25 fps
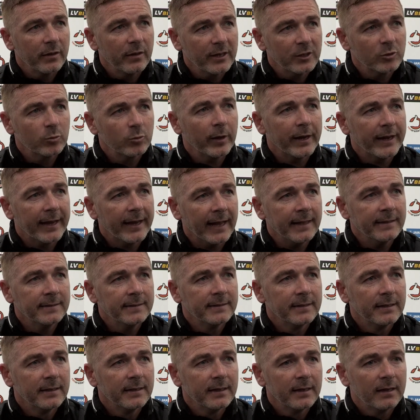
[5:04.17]
this
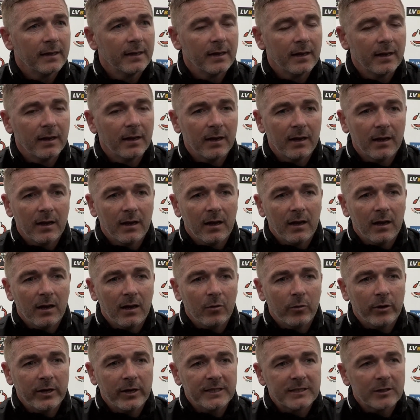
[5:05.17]
weekend,
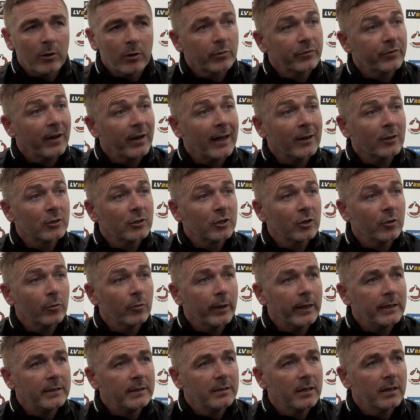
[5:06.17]
we're into those final 2
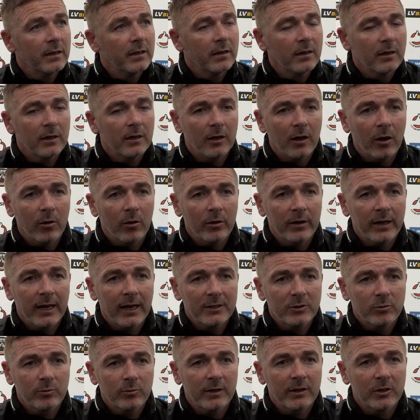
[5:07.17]
weeks, you know, and
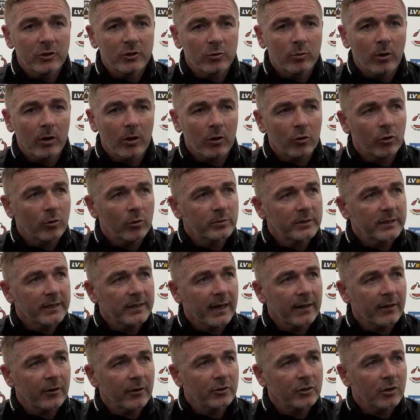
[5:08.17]
that's when the squad will come
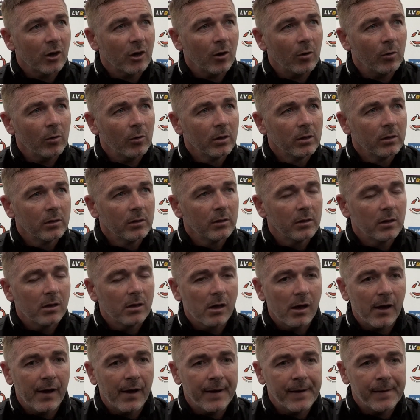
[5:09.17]
together as a whole.
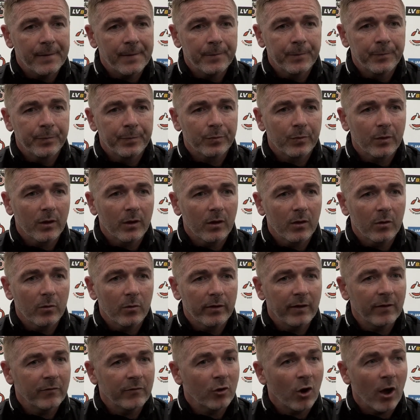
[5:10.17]

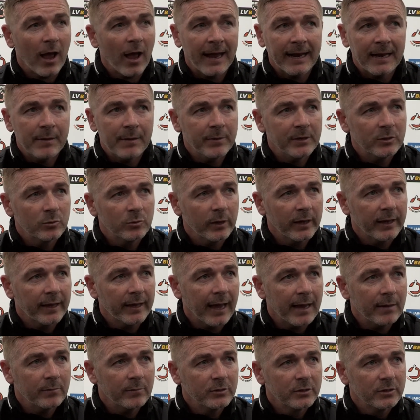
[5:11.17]
We haven't got any midweek
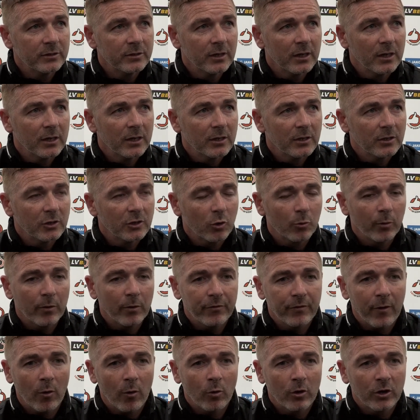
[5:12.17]
games, so we'll be
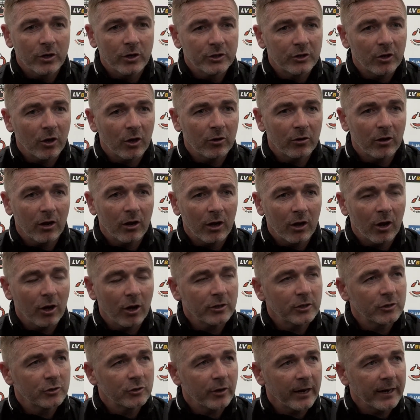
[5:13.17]
focused on a lot
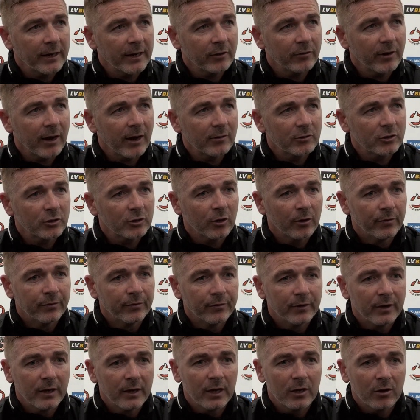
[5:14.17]
of the training ground stuff
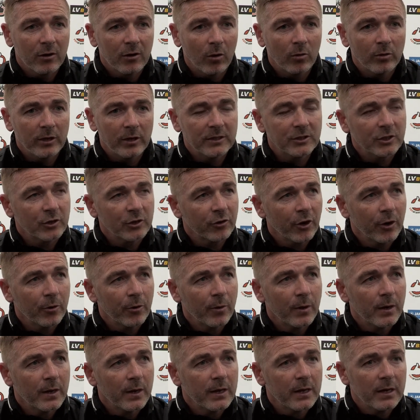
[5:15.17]
going into
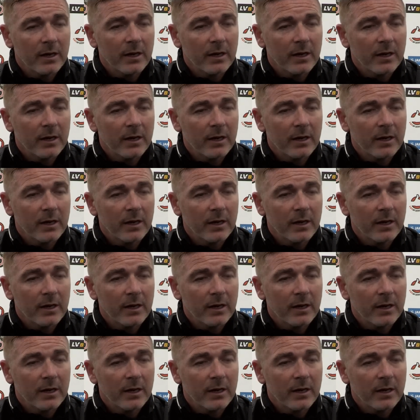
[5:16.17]
Crewe,